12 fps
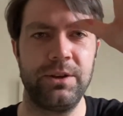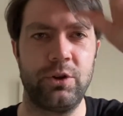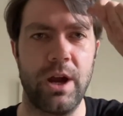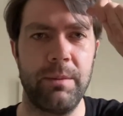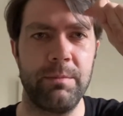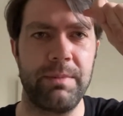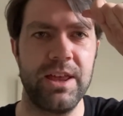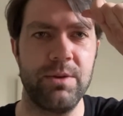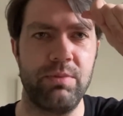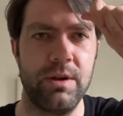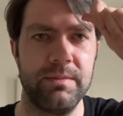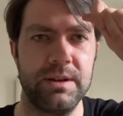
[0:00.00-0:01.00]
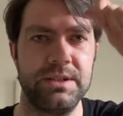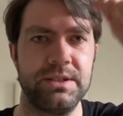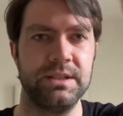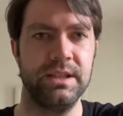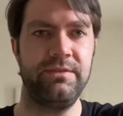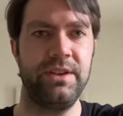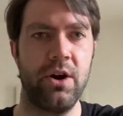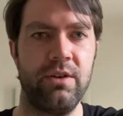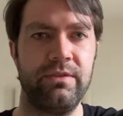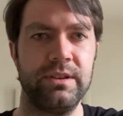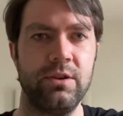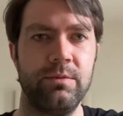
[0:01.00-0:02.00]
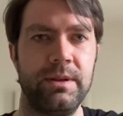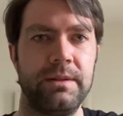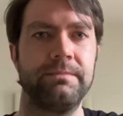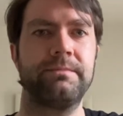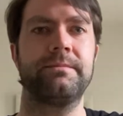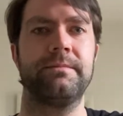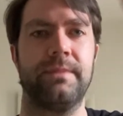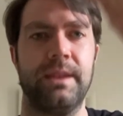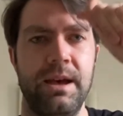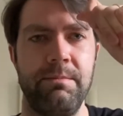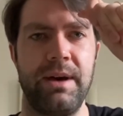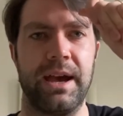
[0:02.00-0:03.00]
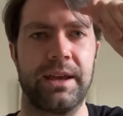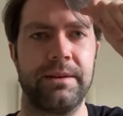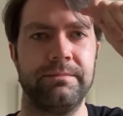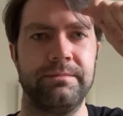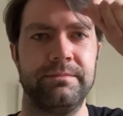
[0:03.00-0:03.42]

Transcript: grab it by the brim and just lift it a little bit and back.